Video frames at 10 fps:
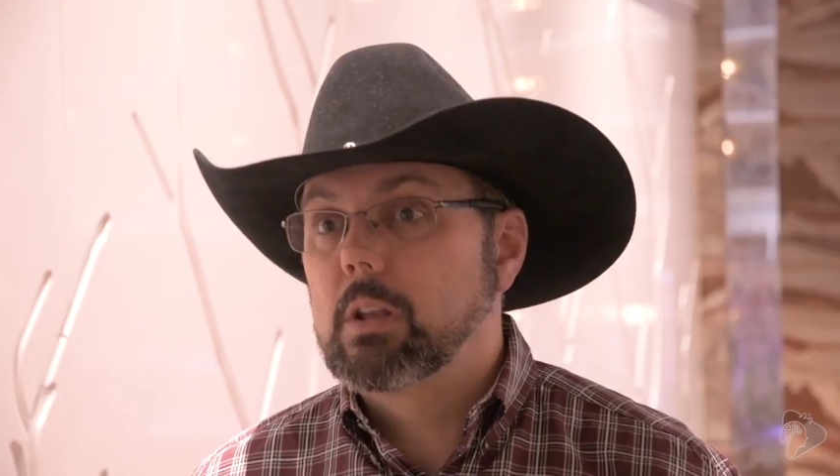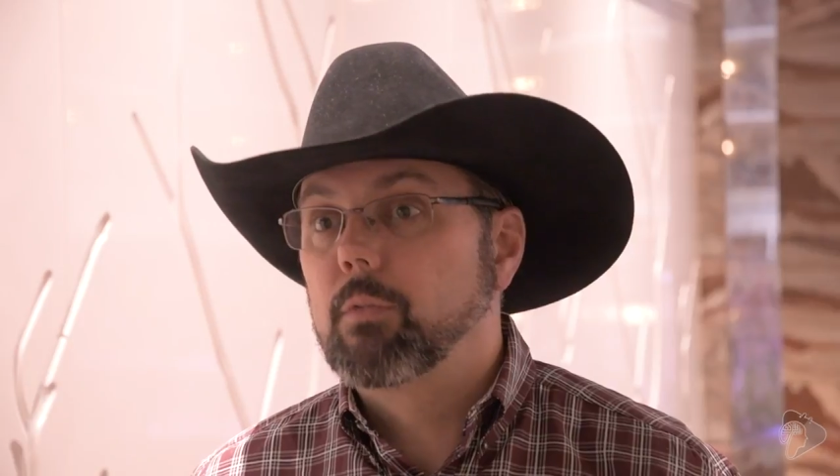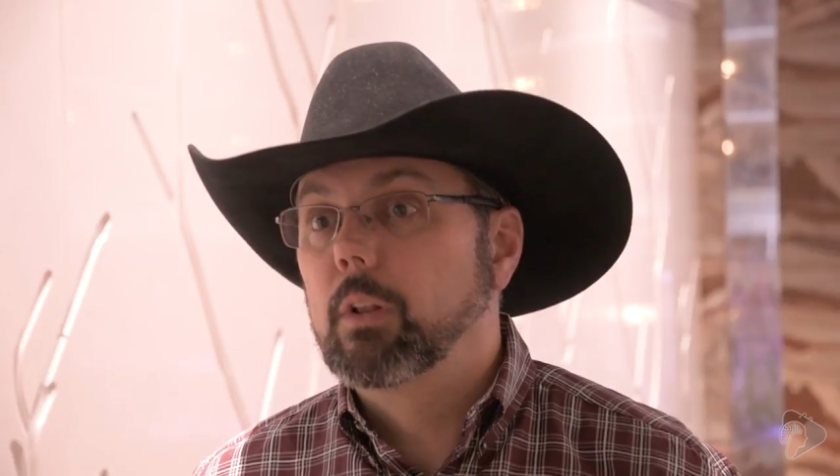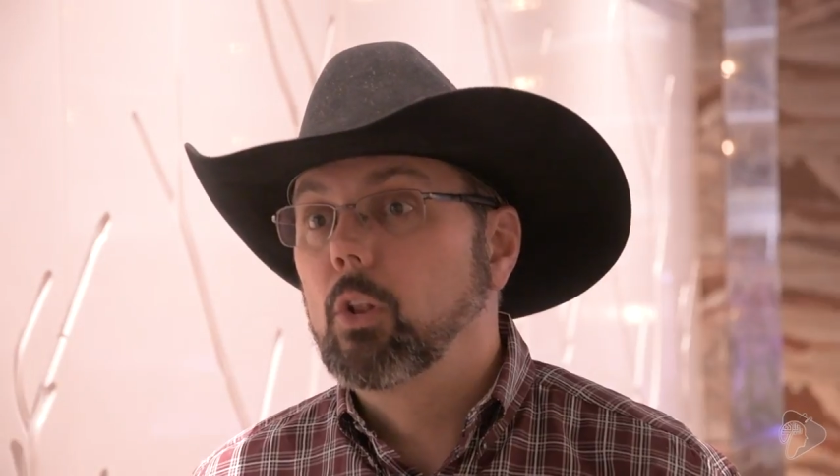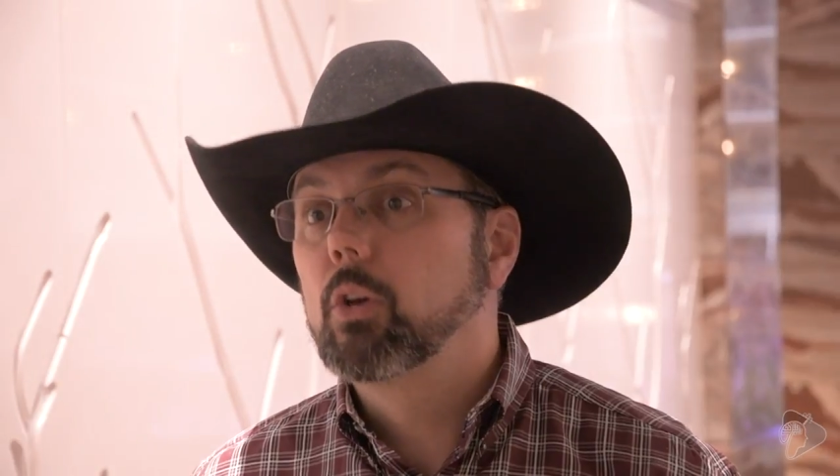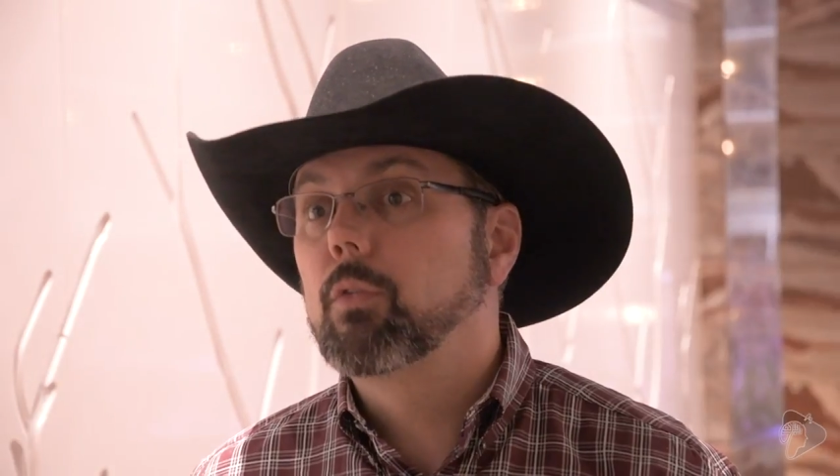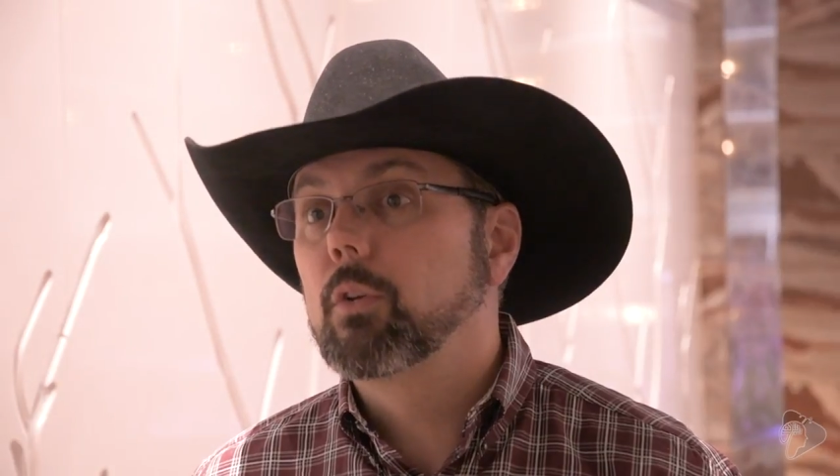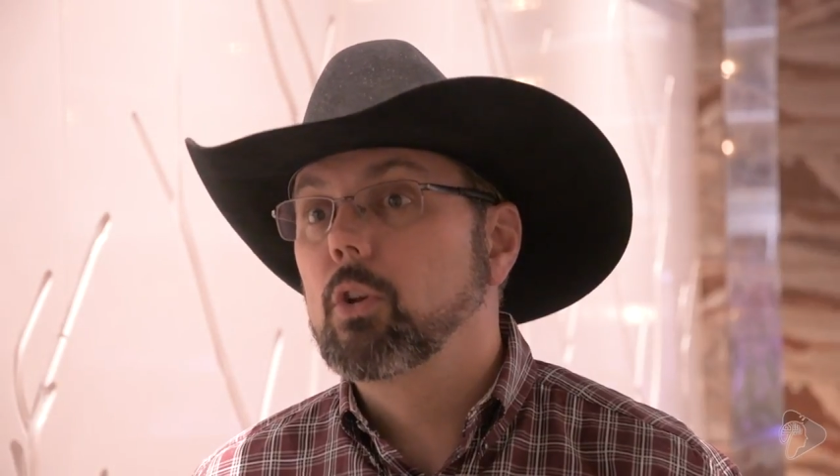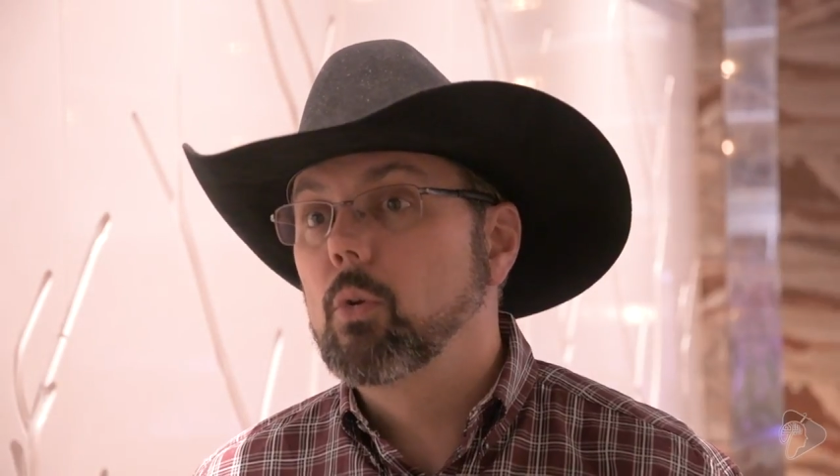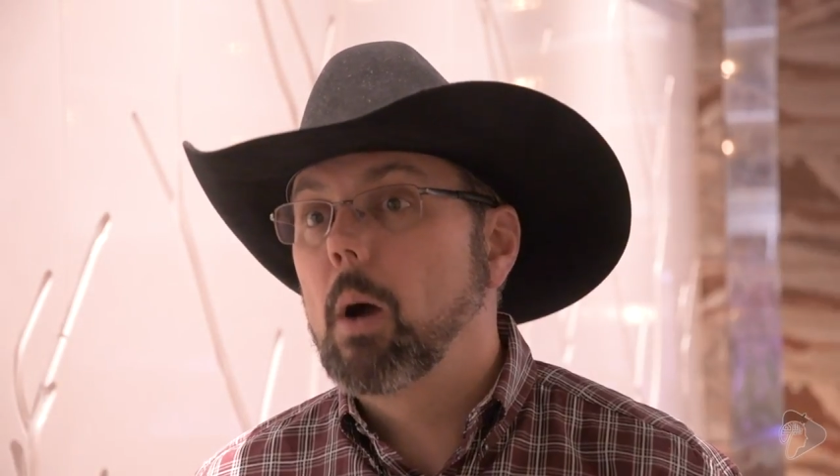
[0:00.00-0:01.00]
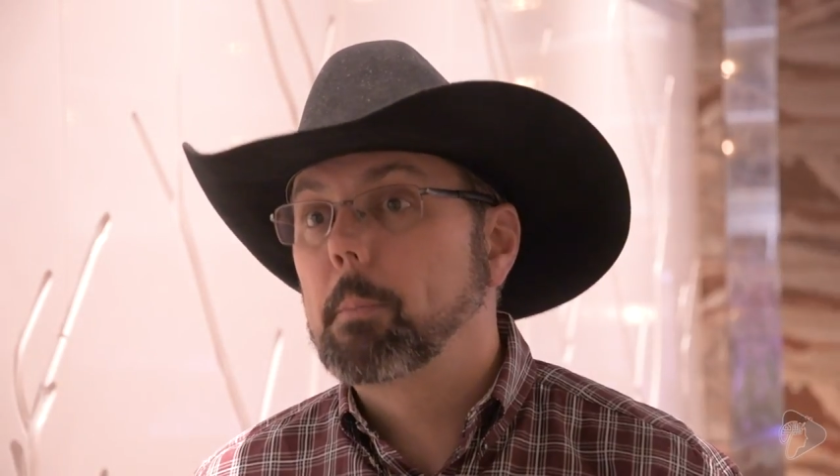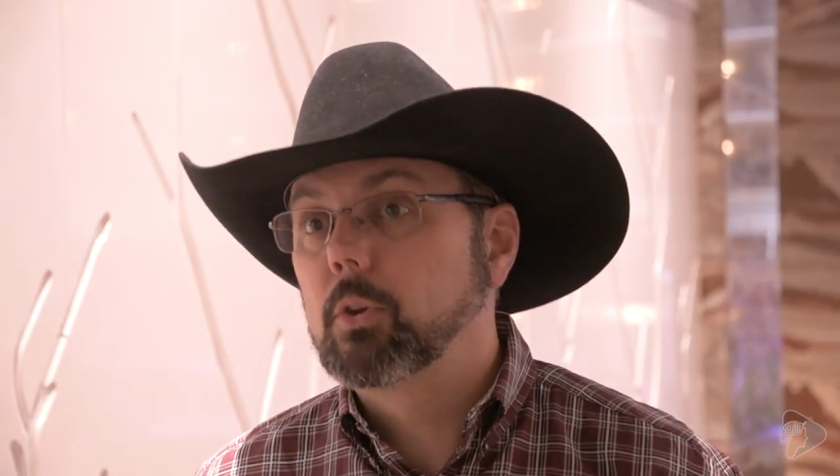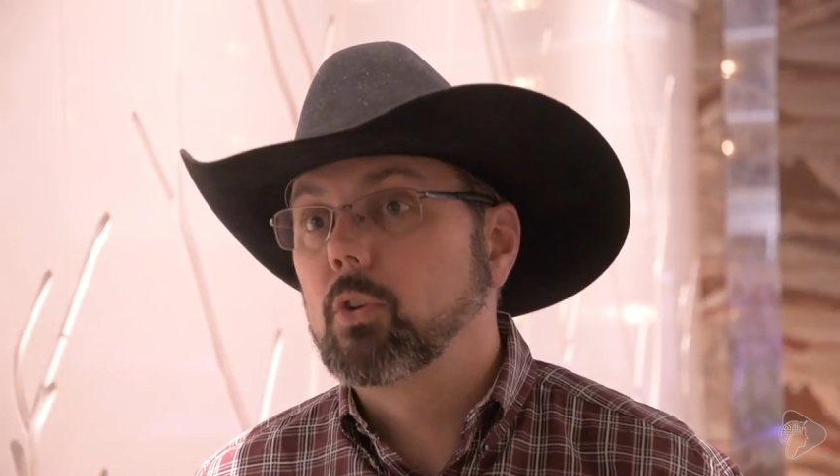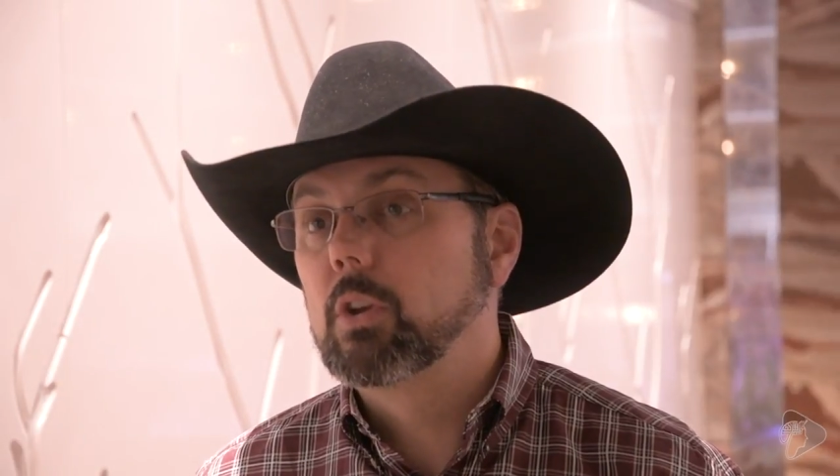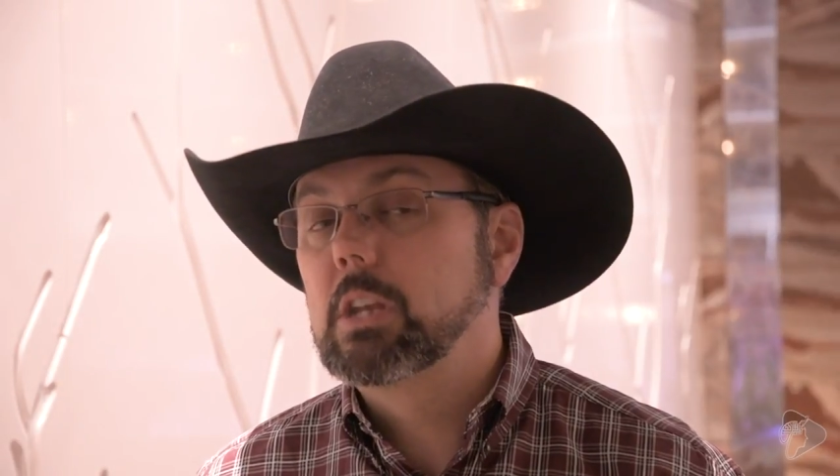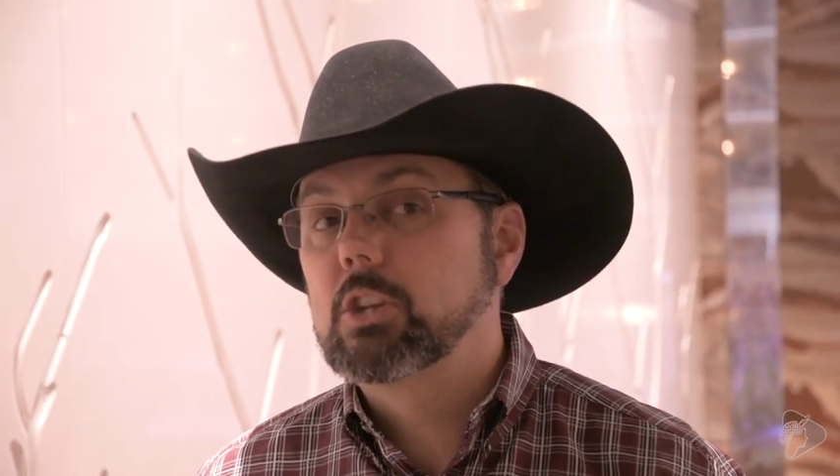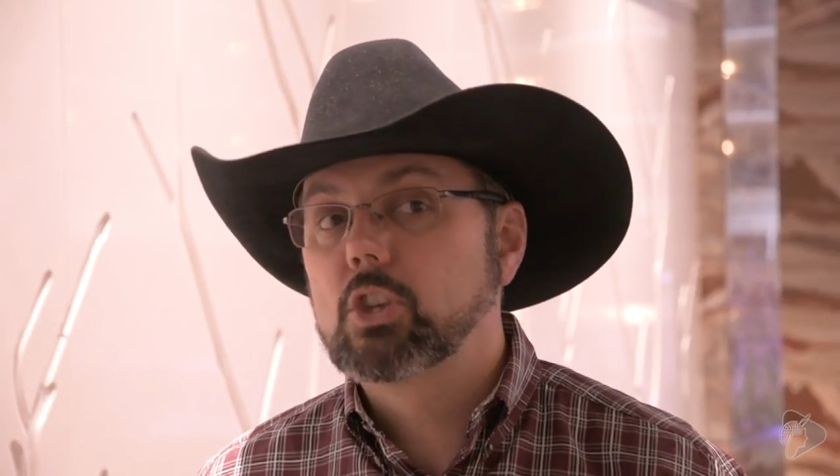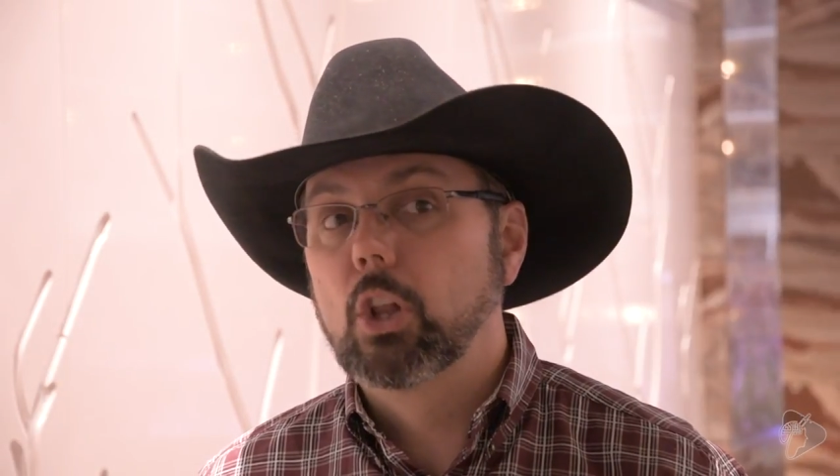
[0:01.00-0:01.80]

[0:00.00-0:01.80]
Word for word: stuff and look for new opportunities